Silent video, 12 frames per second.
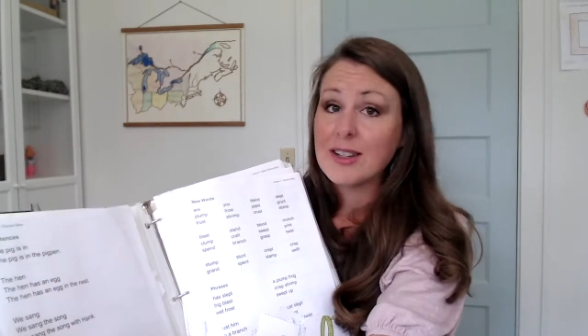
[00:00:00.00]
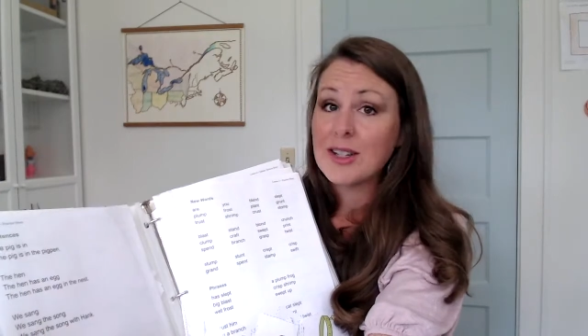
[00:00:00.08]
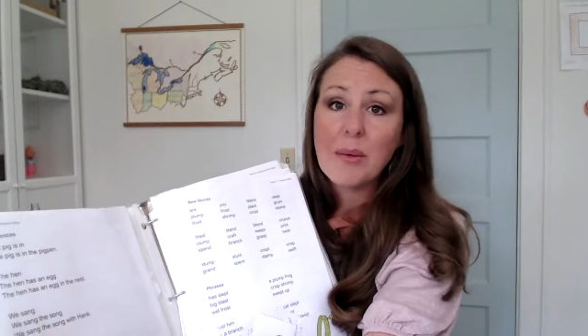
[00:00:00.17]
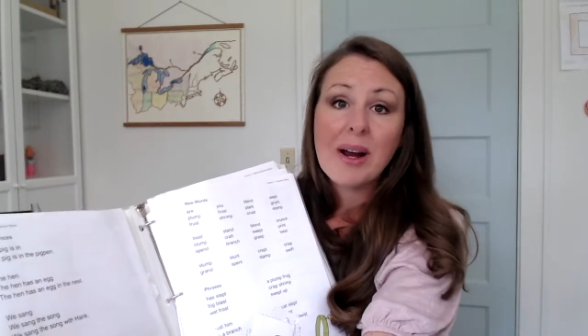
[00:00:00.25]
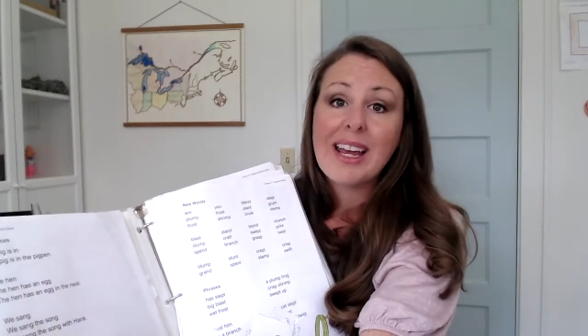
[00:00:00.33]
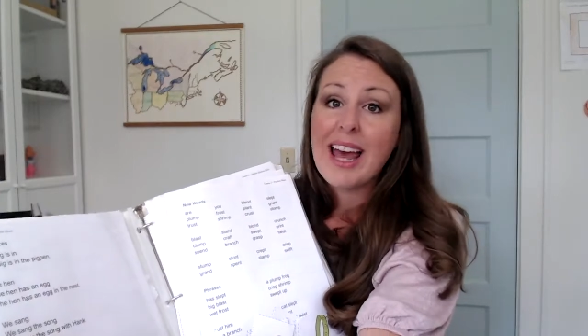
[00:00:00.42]

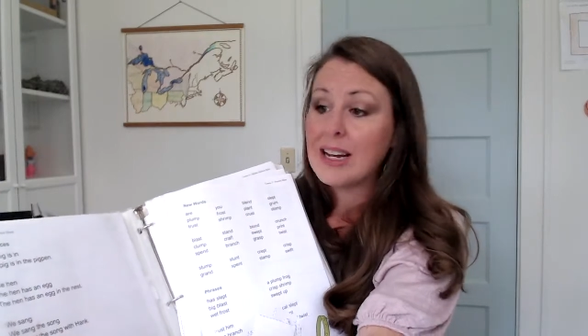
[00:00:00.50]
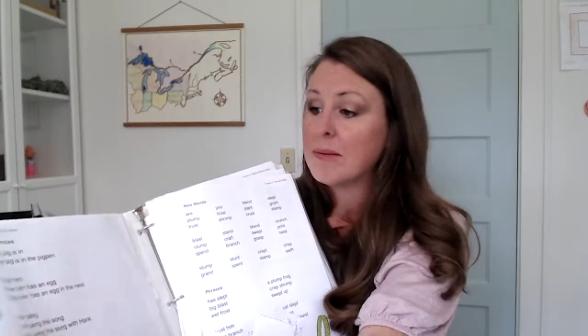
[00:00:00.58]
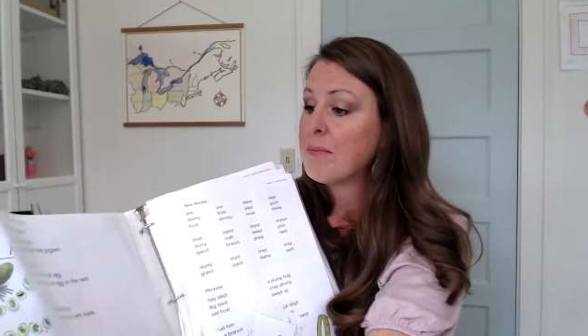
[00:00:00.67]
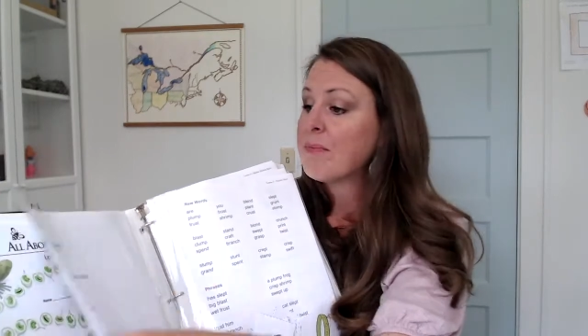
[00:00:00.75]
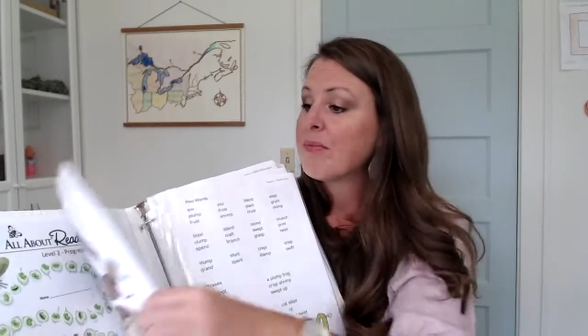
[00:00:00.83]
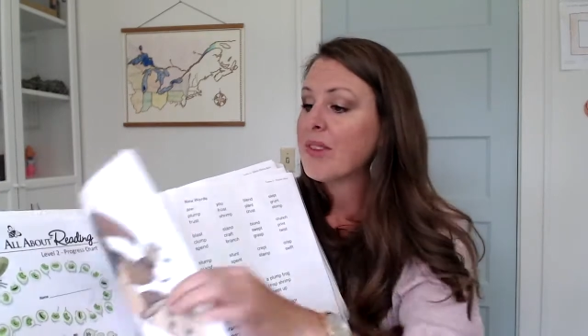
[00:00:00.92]
So
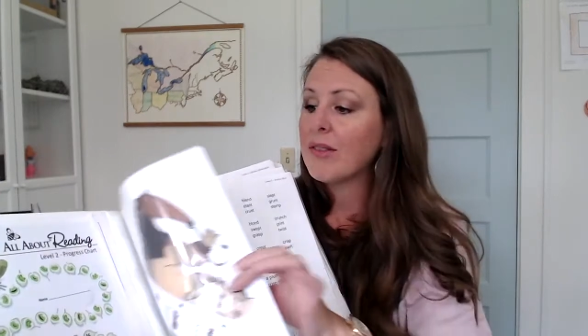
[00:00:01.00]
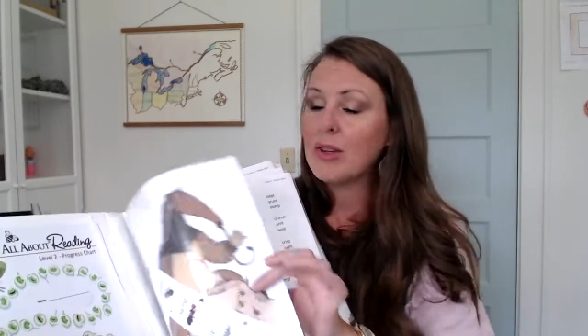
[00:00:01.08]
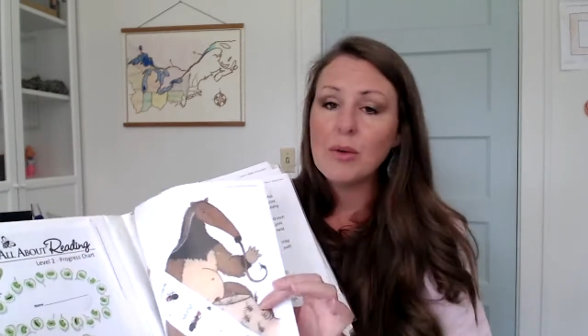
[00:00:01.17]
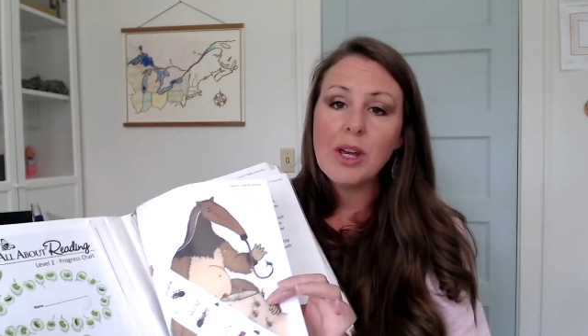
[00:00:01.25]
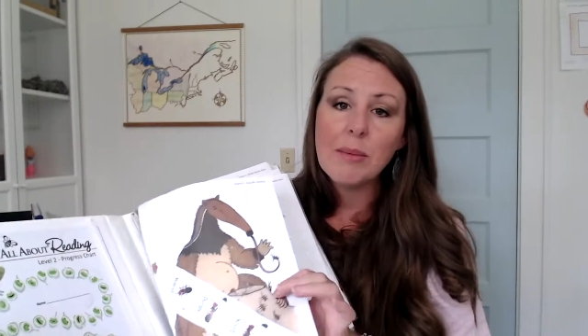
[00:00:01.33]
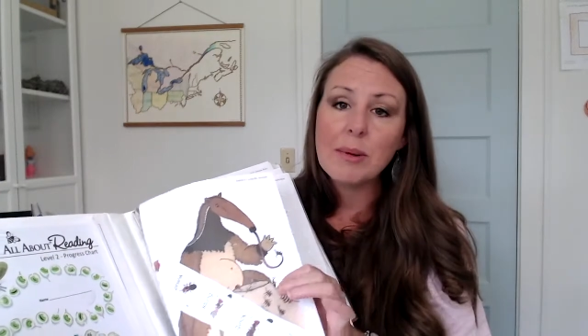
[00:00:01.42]
again, if
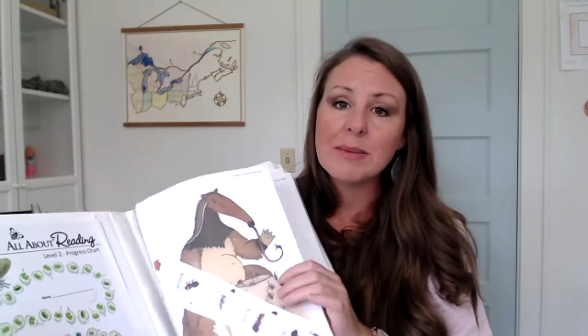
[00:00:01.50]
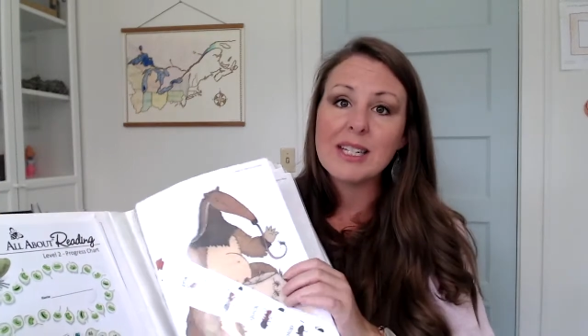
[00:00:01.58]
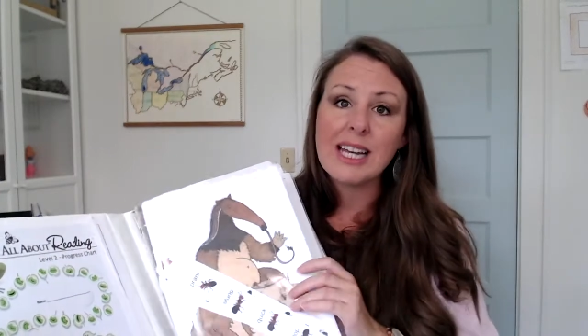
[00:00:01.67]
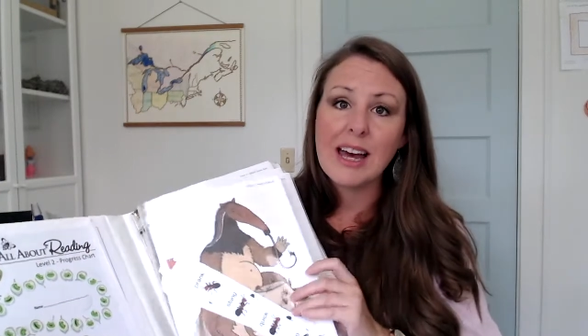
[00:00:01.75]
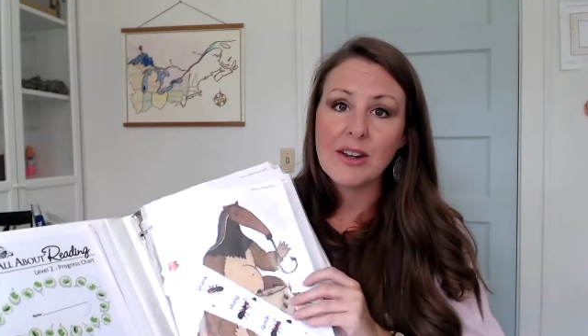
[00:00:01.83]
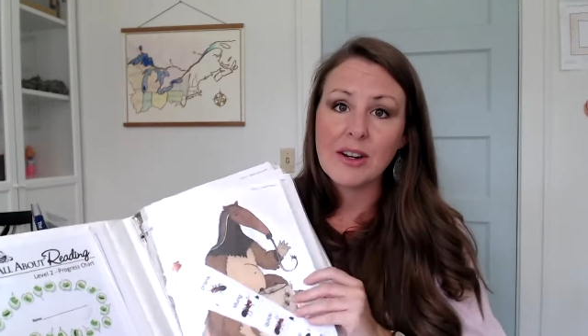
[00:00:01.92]
you keep them
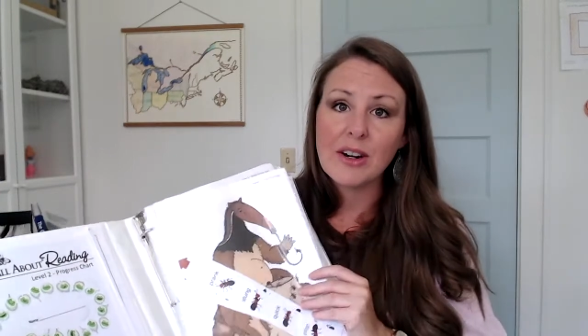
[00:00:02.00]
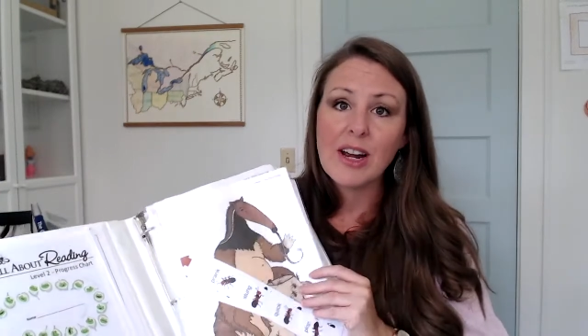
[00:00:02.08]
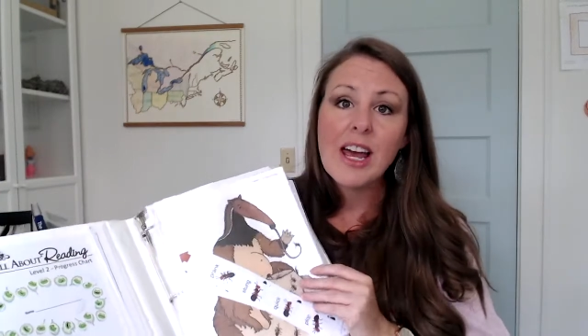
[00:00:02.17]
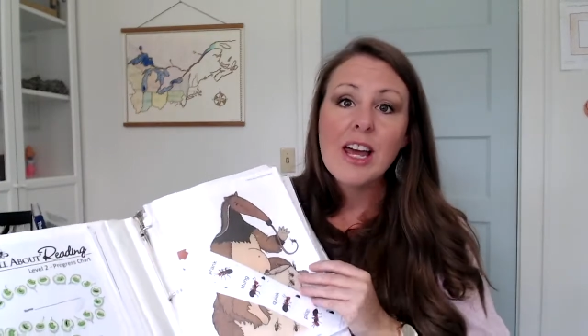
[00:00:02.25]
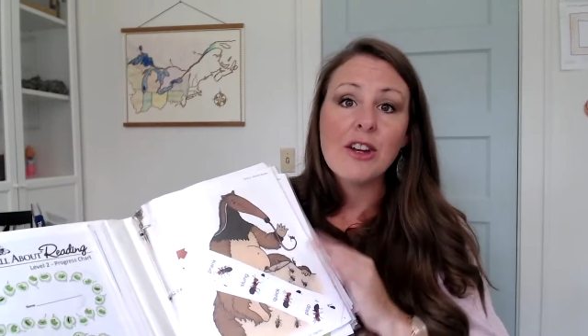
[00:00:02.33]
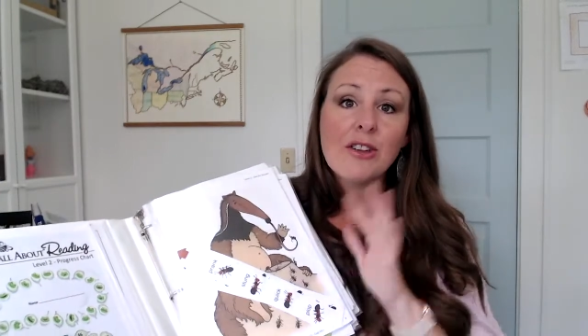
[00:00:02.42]
together,
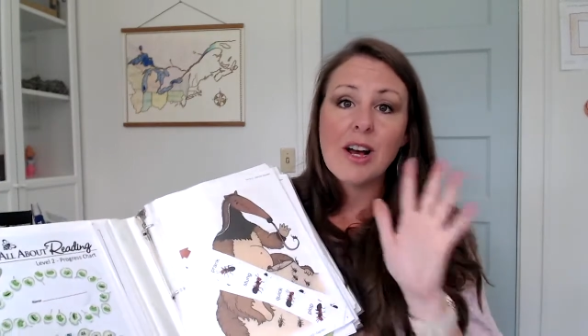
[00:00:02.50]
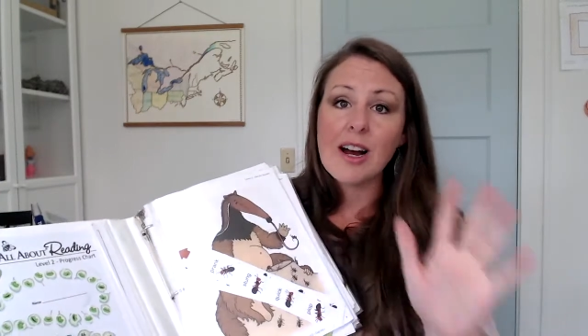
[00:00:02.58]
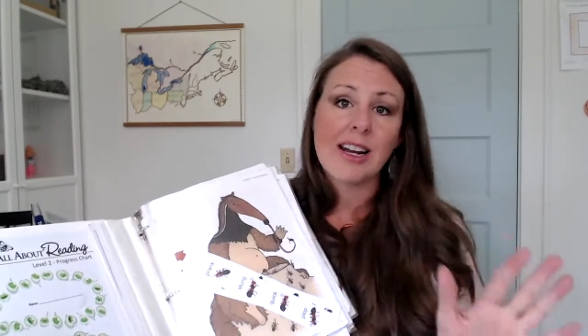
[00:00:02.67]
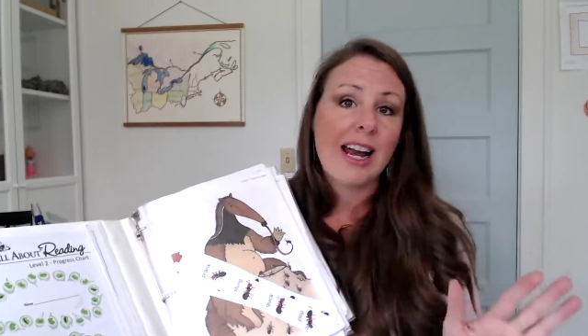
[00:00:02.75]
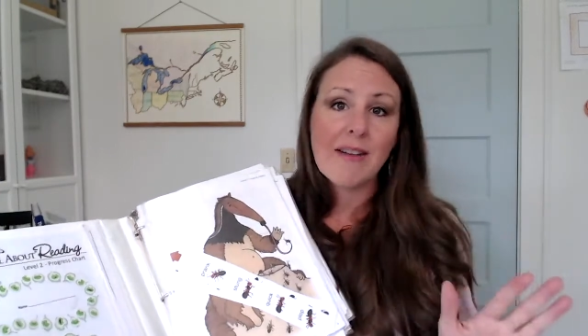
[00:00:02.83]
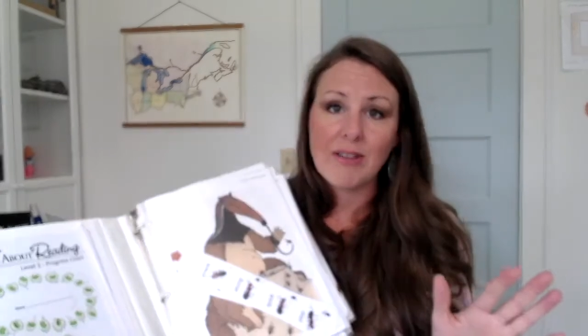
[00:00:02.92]
you're not
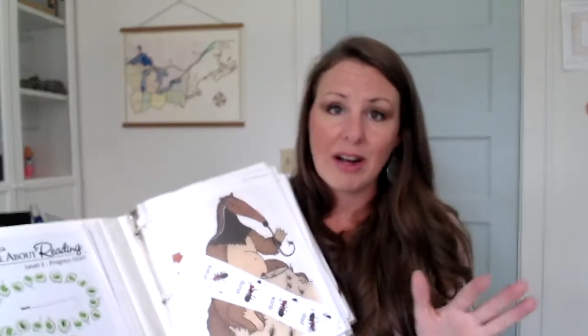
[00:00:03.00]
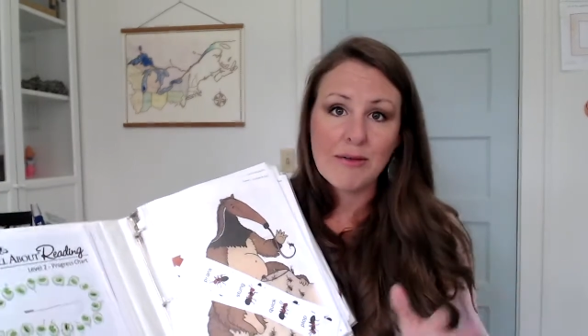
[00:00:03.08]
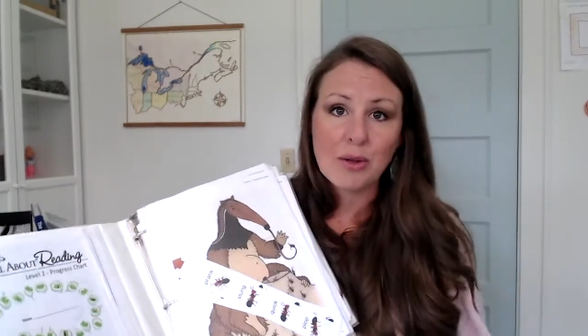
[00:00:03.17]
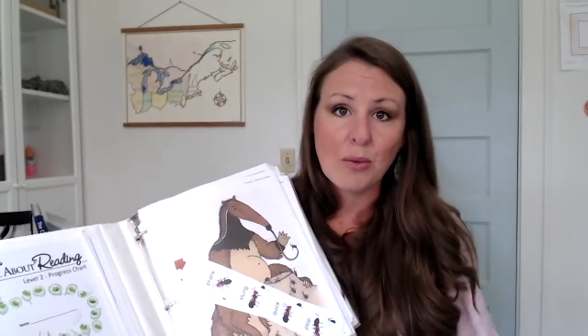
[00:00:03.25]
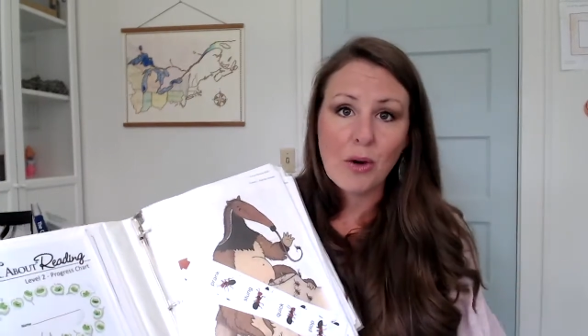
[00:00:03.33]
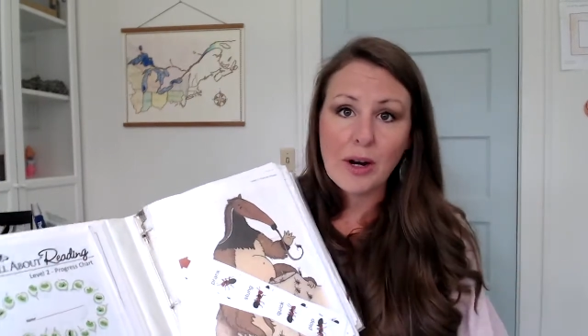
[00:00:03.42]
going to ever have
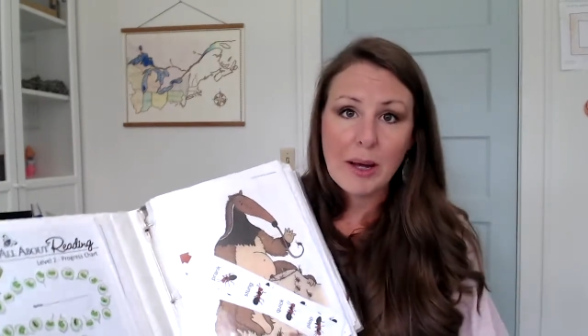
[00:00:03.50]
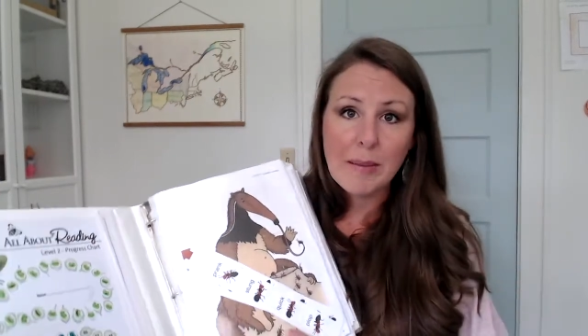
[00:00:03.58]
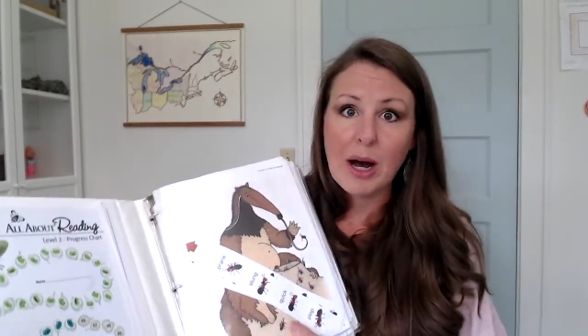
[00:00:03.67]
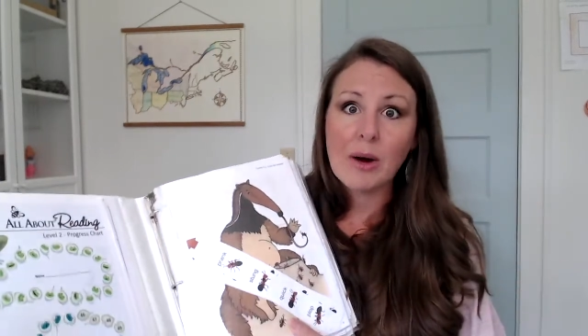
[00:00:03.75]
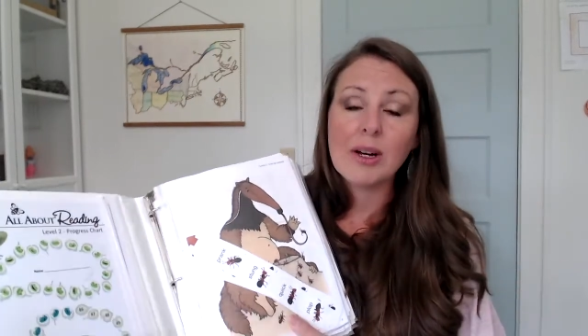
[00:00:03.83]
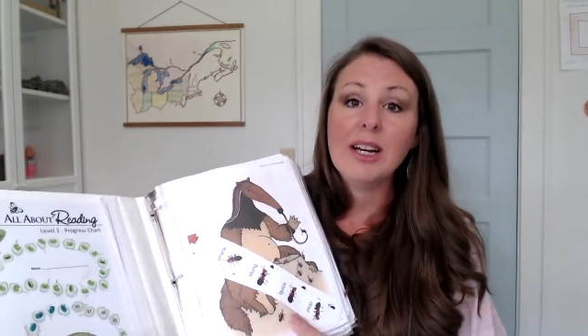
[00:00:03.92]
to worry about